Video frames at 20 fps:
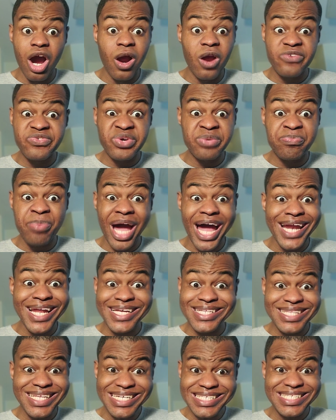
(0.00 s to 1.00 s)
everybody,
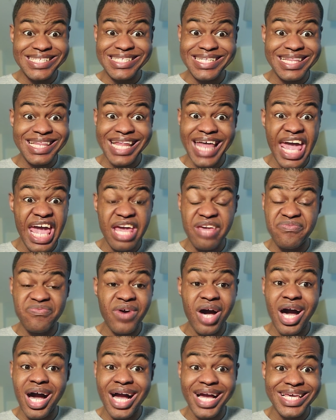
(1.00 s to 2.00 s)
this is
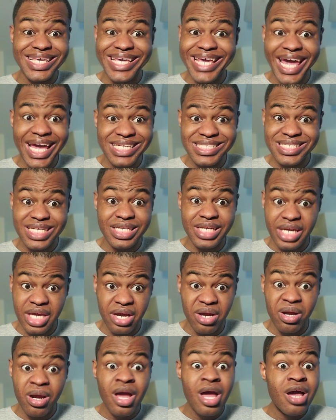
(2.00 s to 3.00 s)
Lavon, Cason
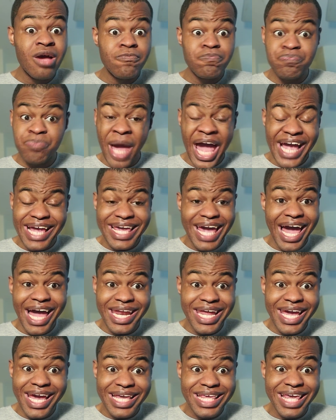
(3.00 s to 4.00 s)
here, back at
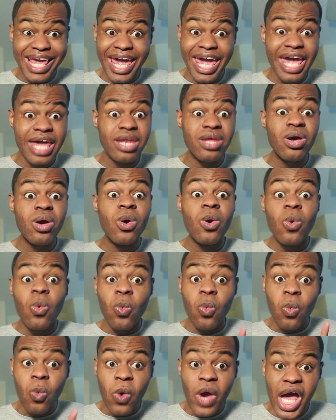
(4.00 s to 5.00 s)
it again
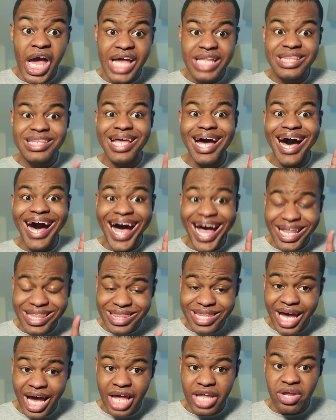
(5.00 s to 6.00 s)
with
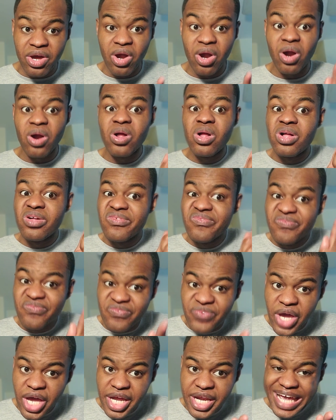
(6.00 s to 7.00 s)
another
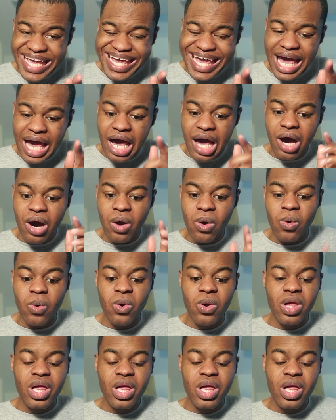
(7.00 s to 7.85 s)
video.